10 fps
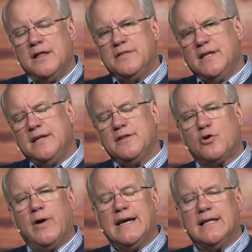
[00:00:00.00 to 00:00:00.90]
That in the
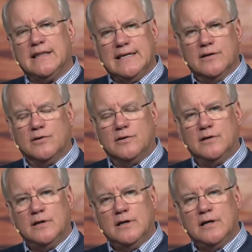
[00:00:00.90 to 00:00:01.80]
great Hallel,
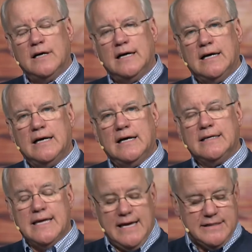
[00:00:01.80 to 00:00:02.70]

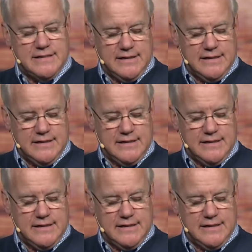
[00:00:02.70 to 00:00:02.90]
yes,